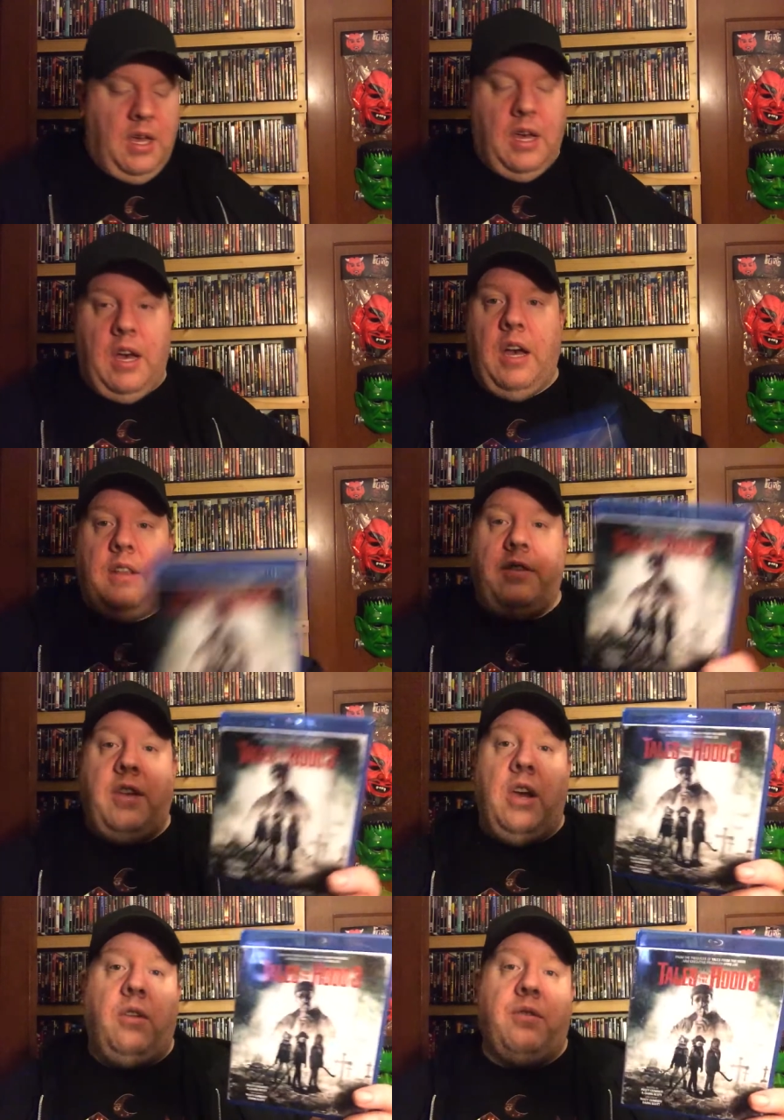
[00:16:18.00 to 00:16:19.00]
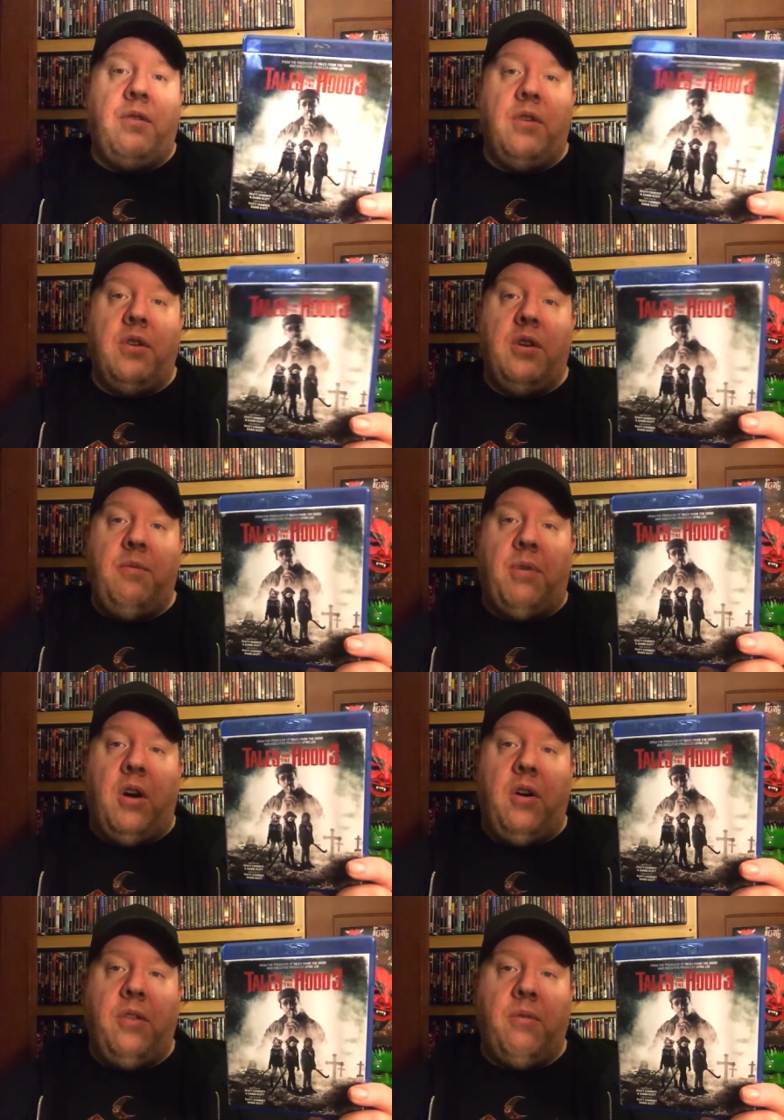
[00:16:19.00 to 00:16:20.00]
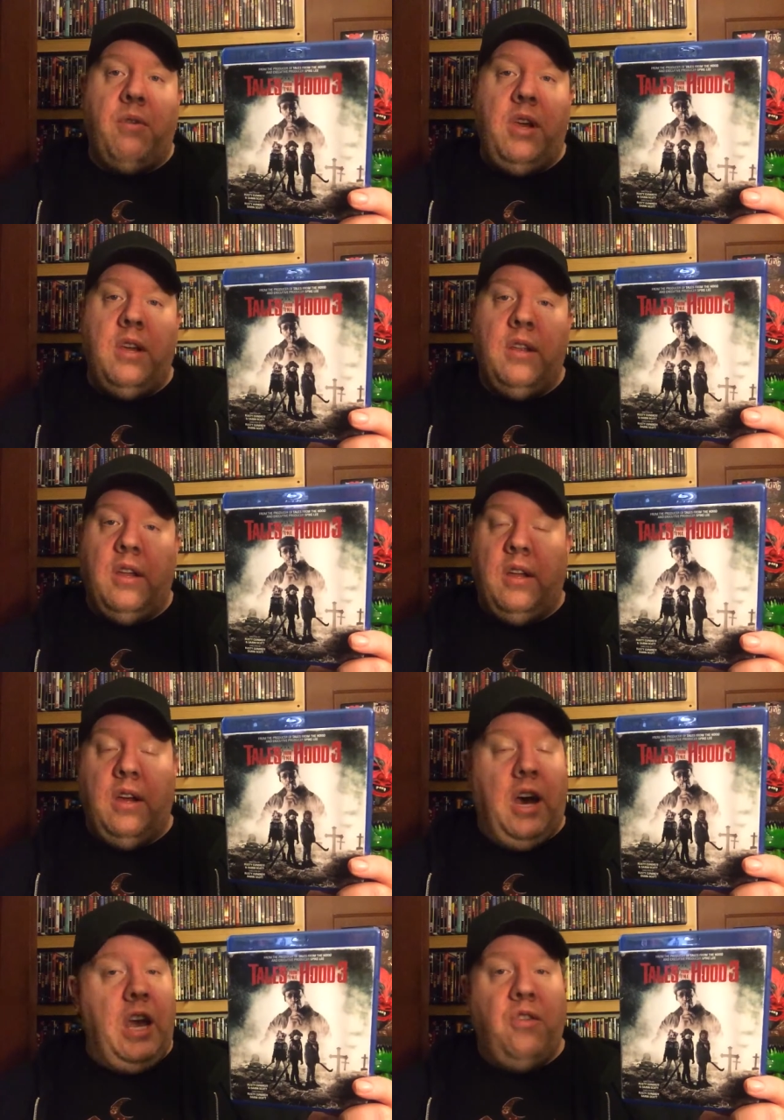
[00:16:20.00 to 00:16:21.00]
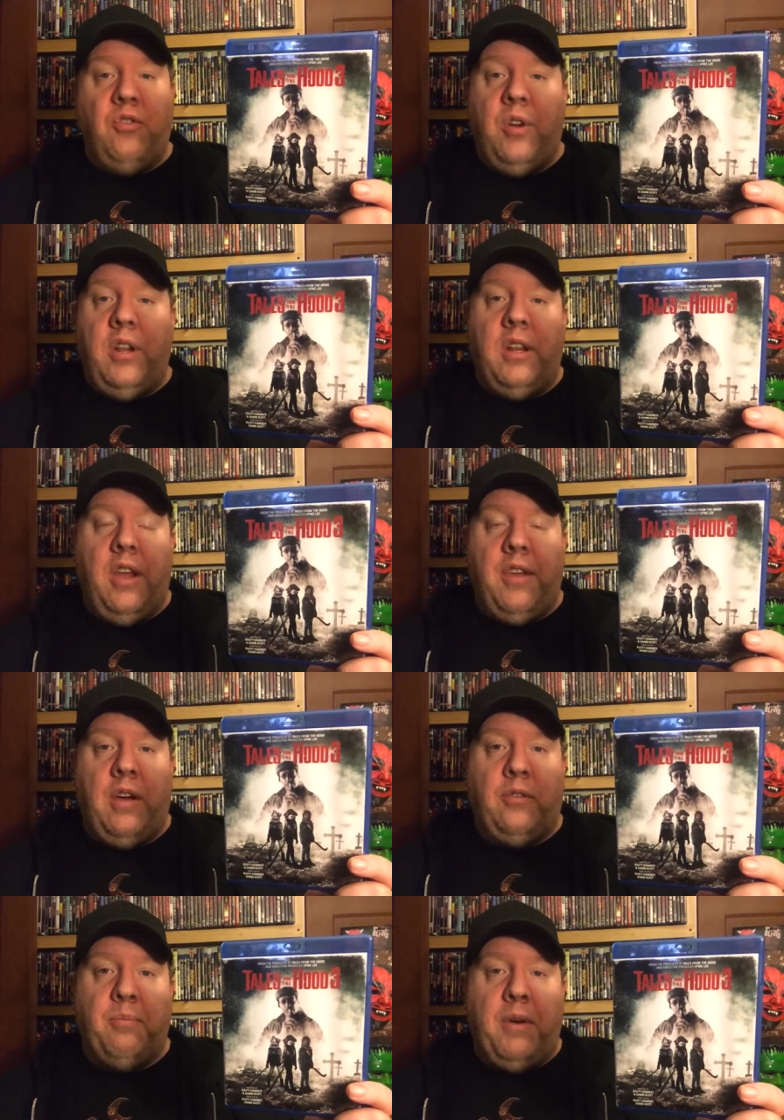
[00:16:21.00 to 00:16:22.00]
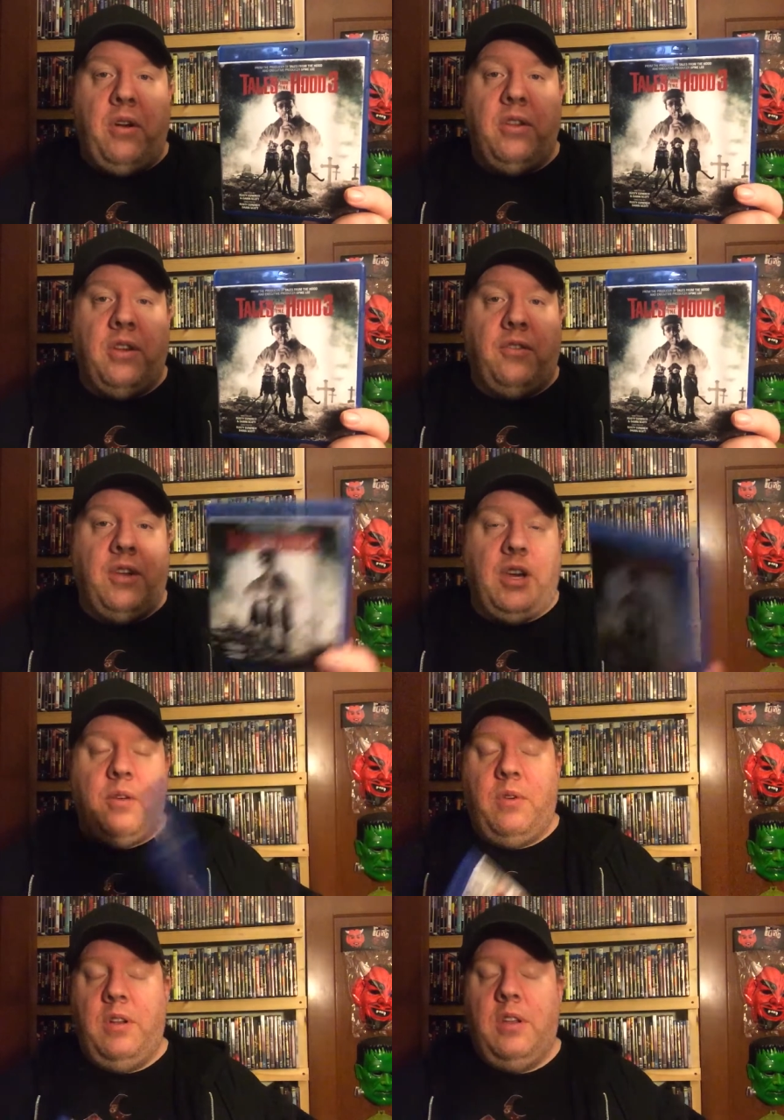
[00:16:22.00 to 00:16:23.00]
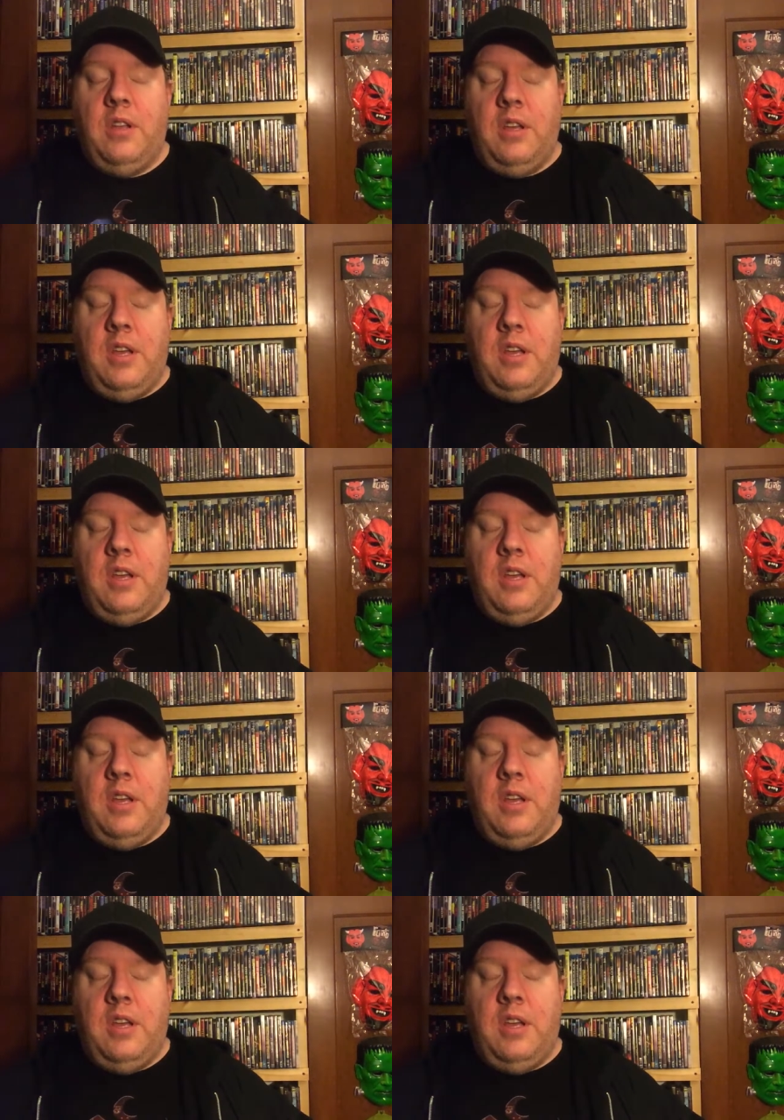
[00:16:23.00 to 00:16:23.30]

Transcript: Uh, Tales from the Hood Part 3. I enjoyed it. I thought it was better than the second one.